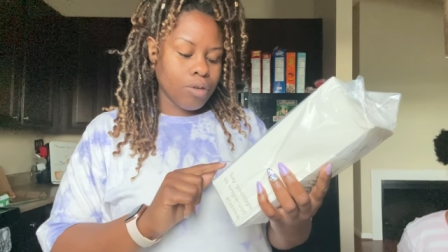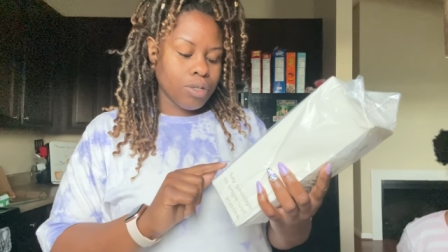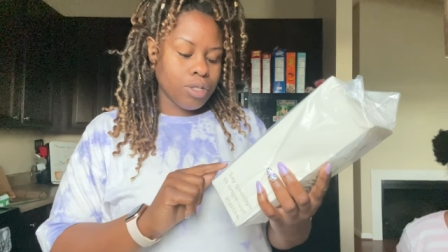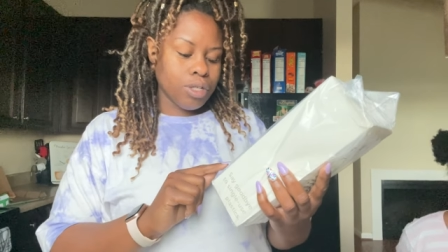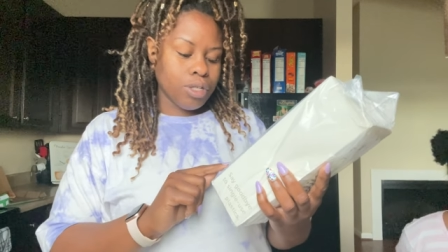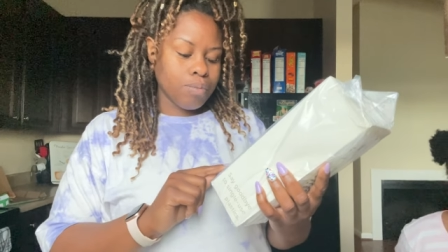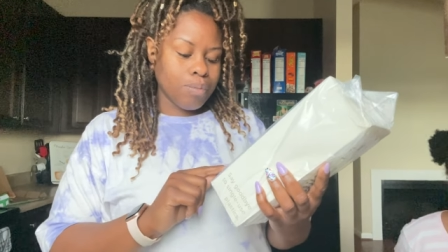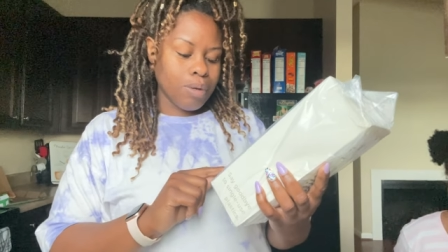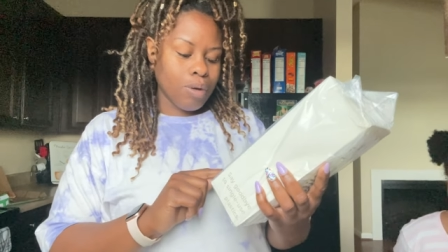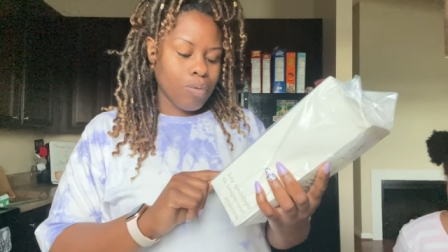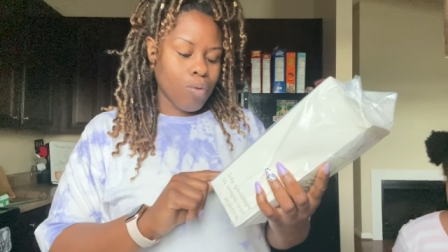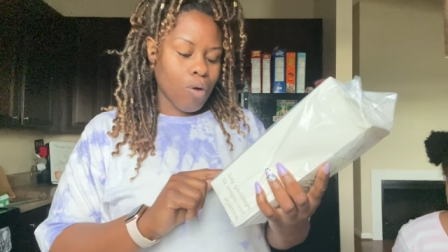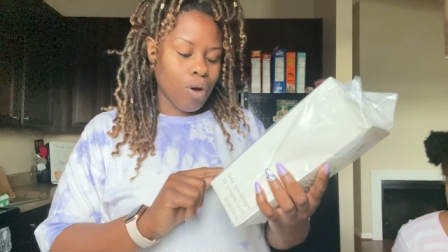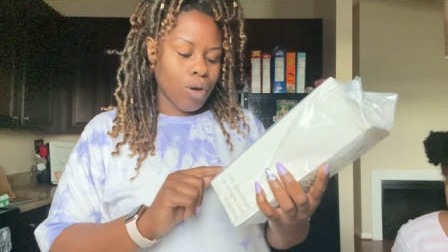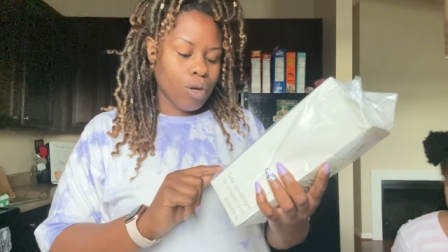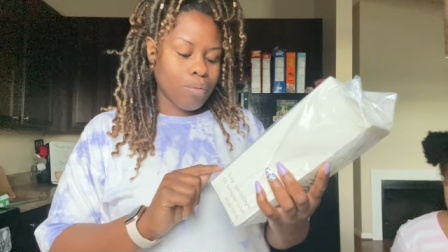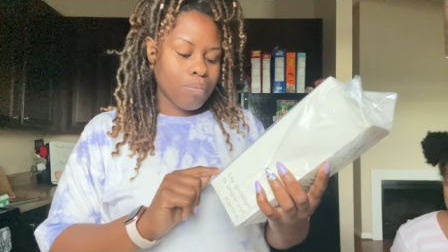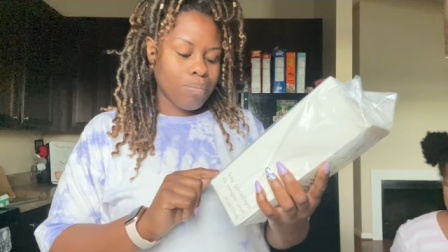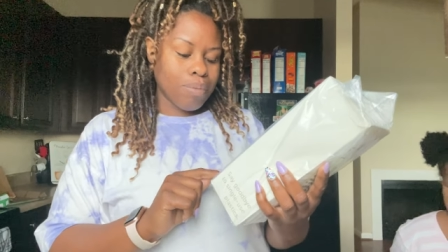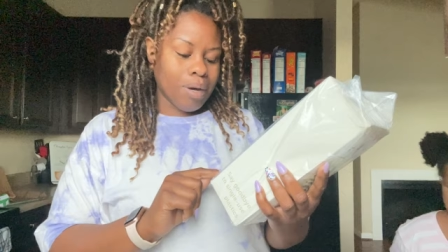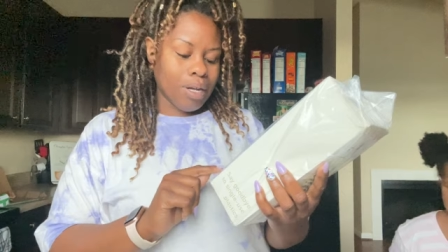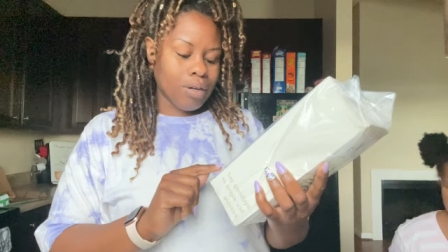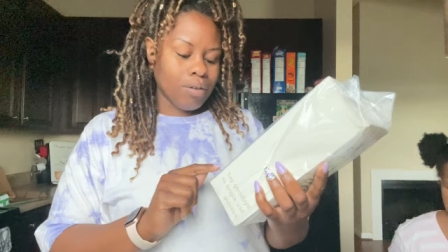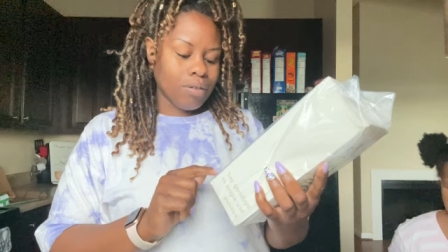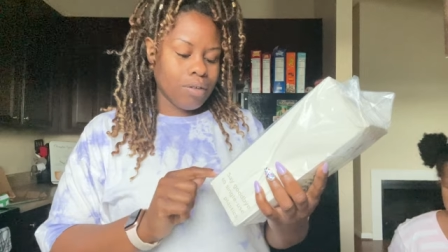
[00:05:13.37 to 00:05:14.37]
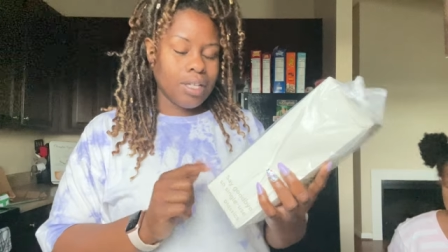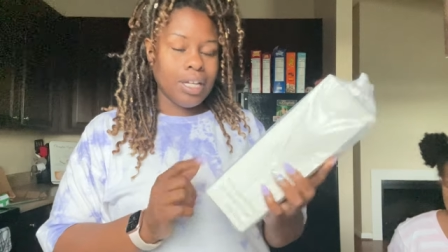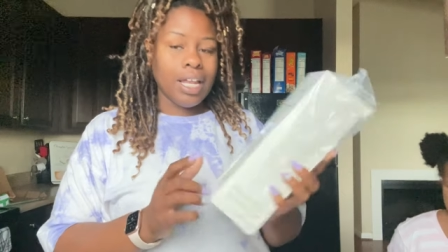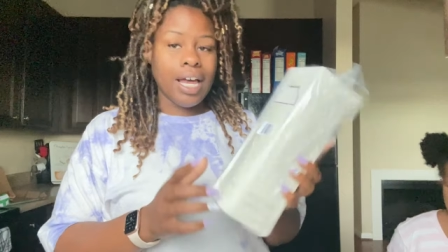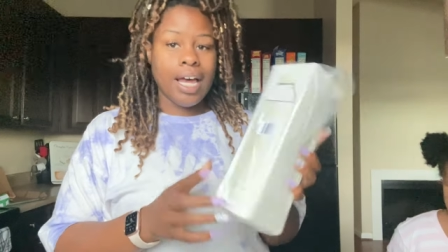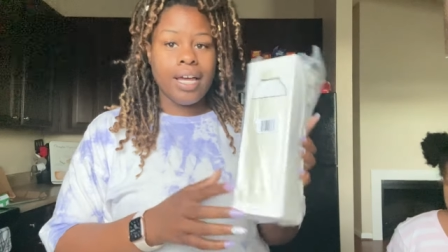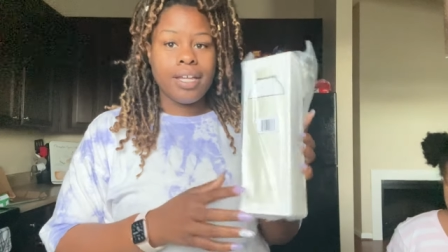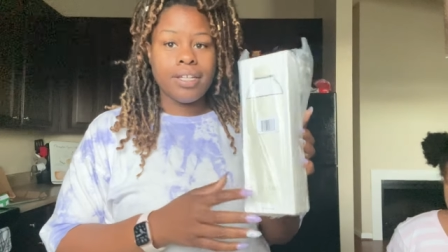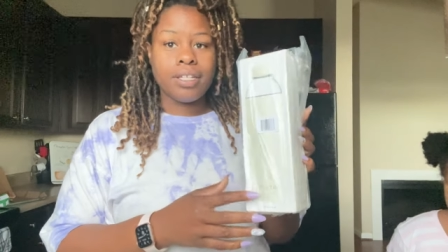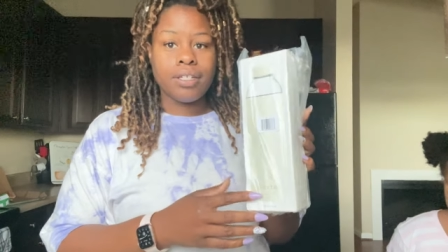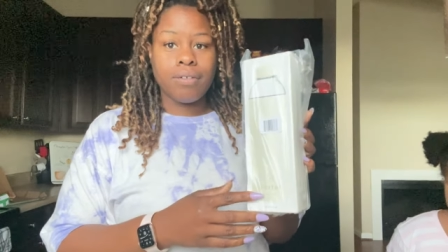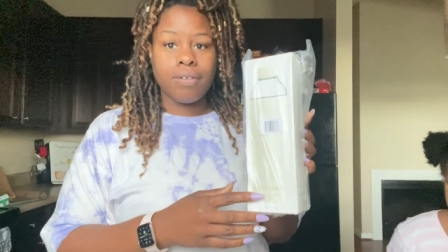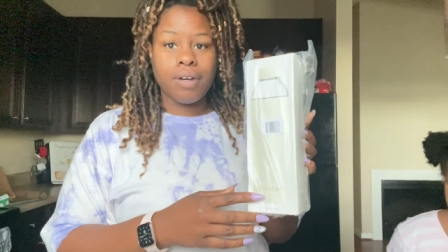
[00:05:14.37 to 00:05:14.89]
Water bottle
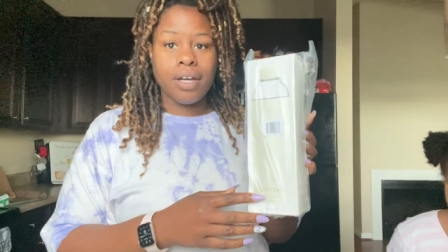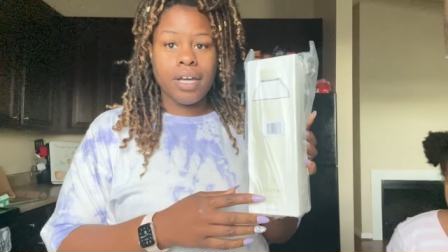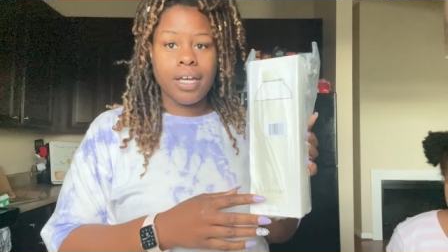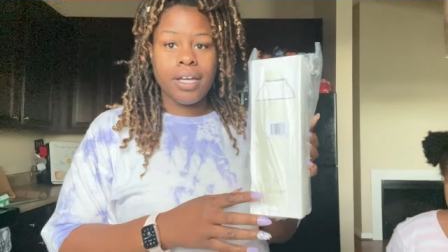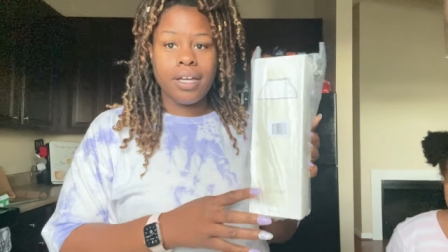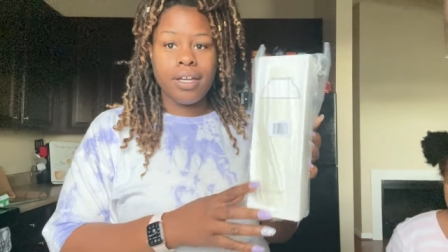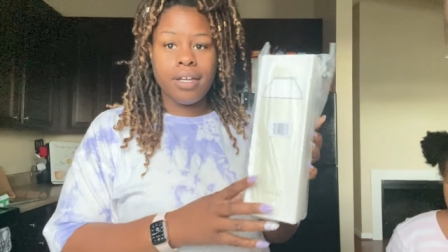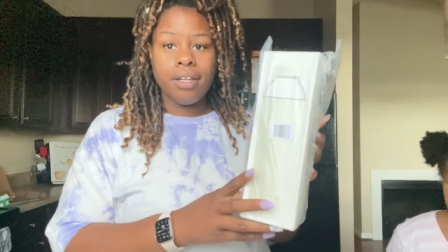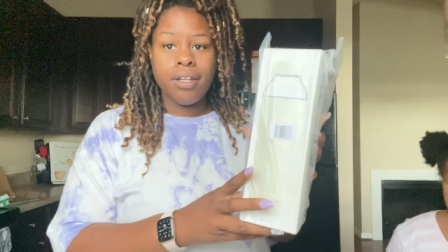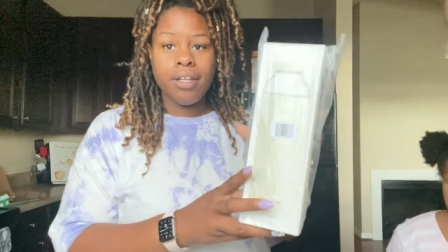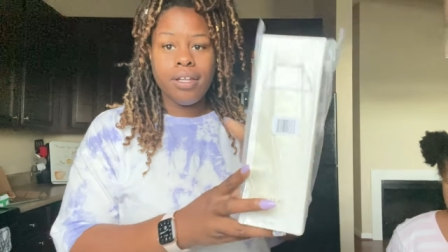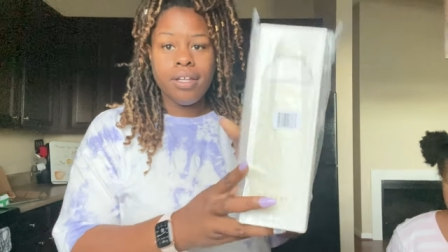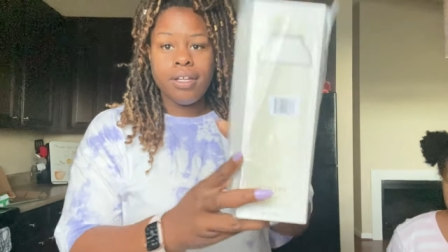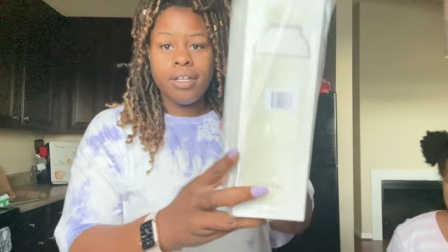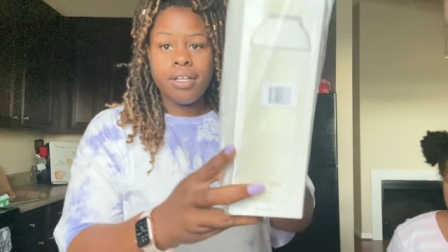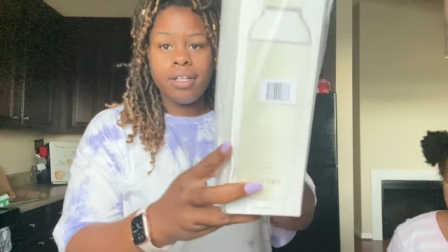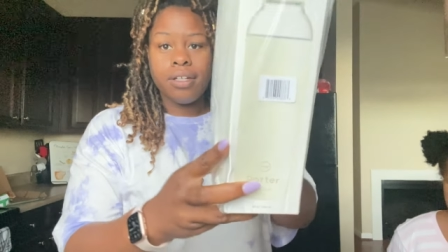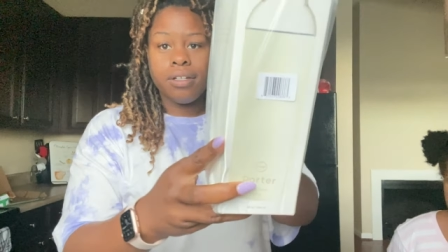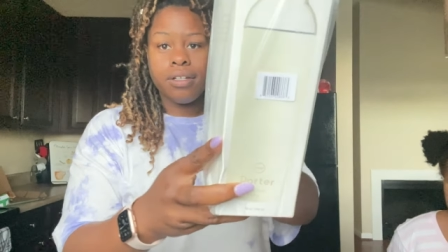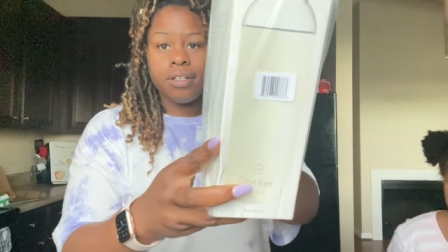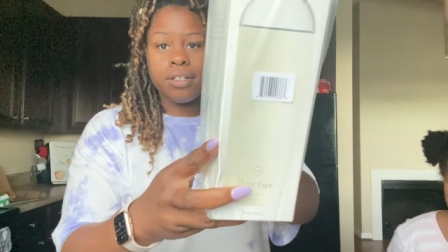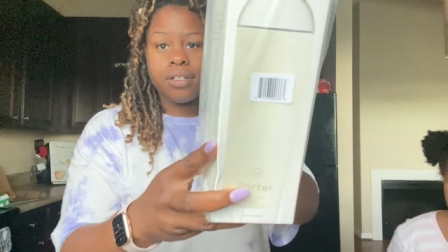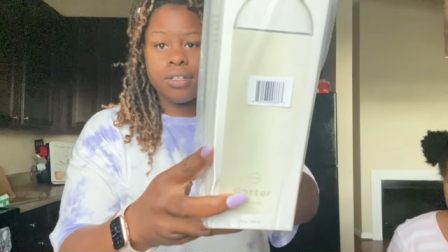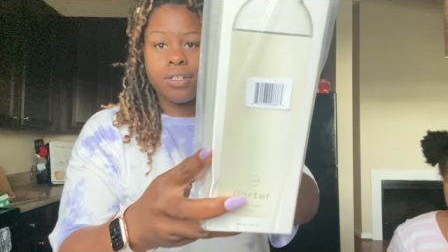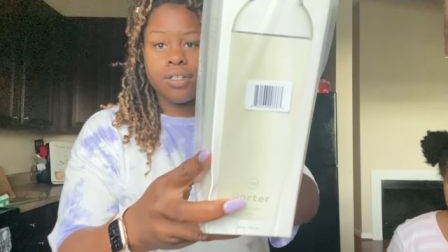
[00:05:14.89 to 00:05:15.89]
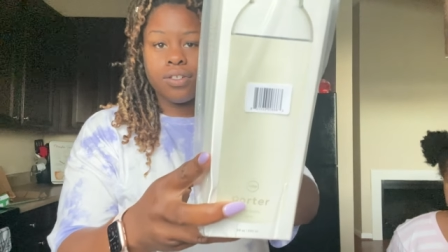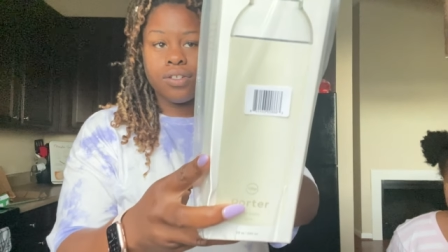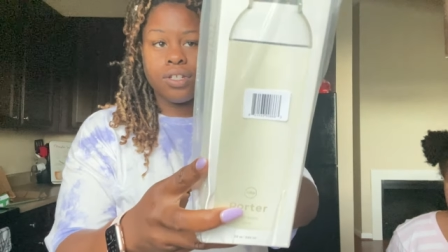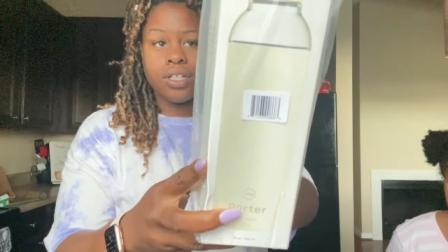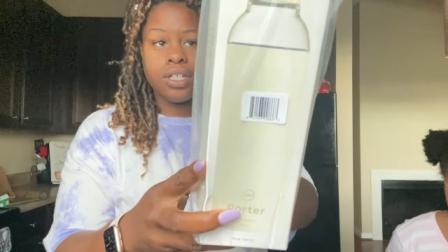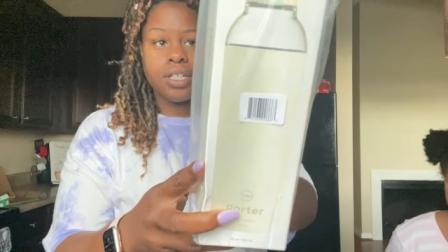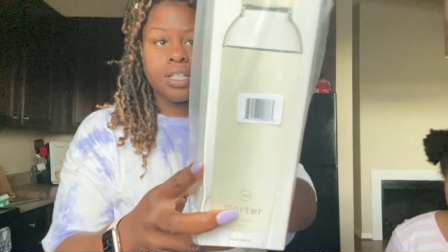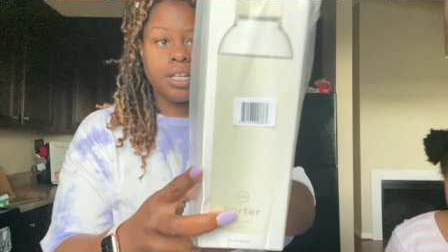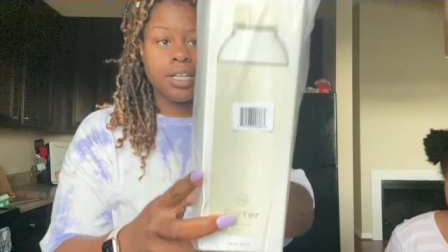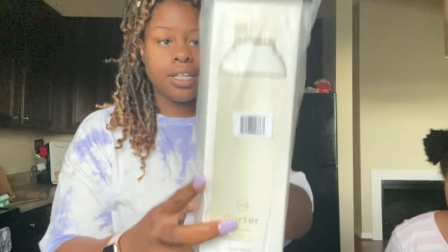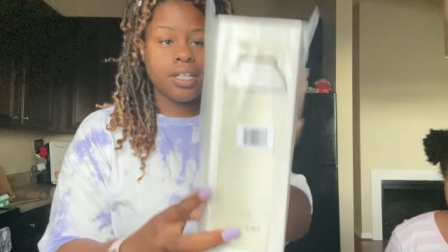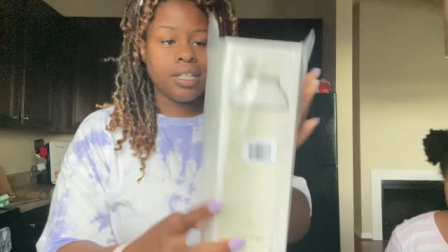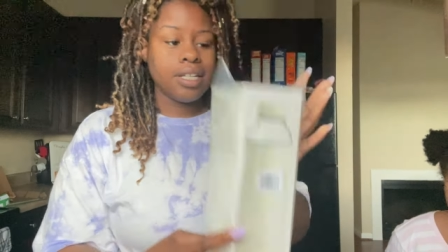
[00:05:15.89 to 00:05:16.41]
glass, okay? Looks
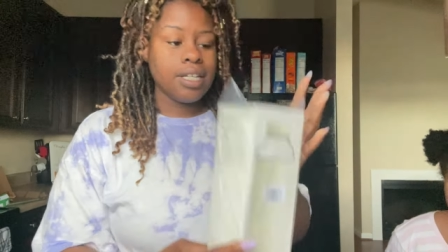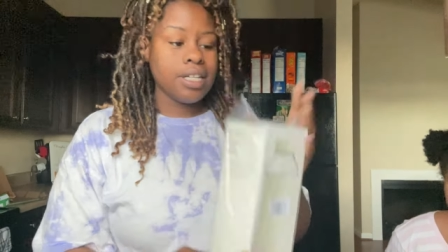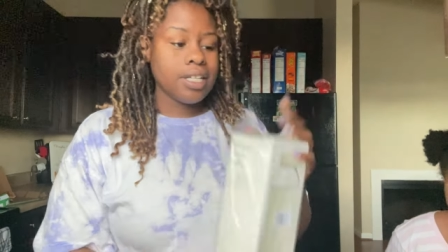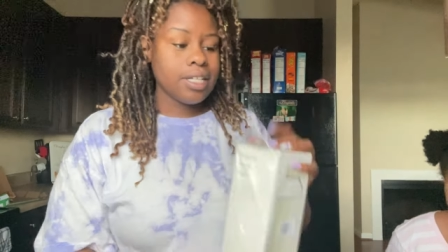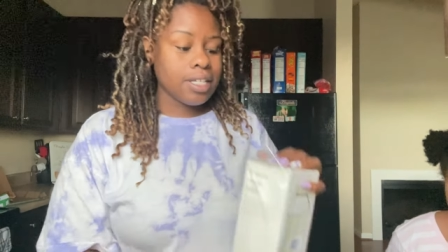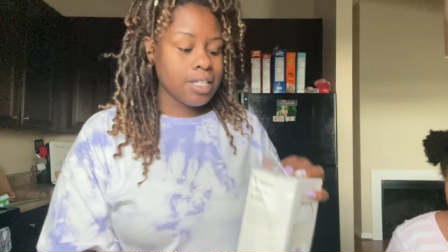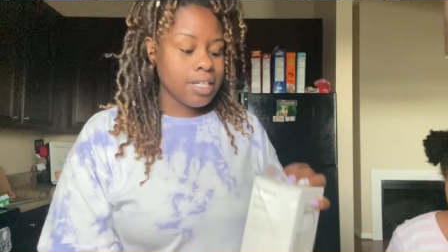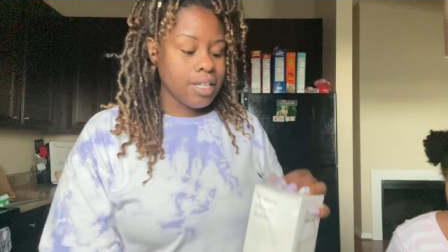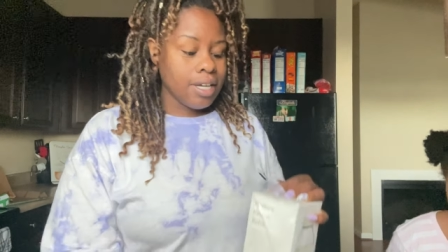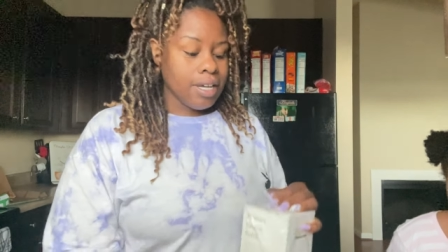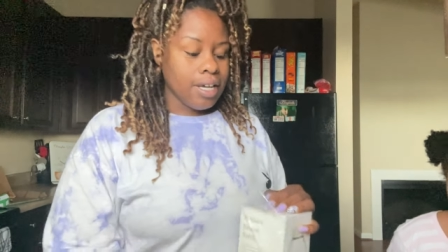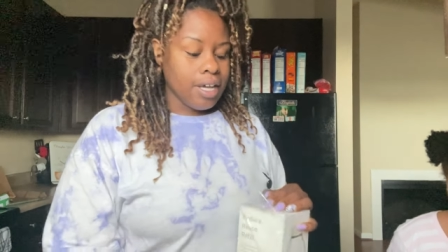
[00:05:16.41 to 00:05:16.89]
just like this.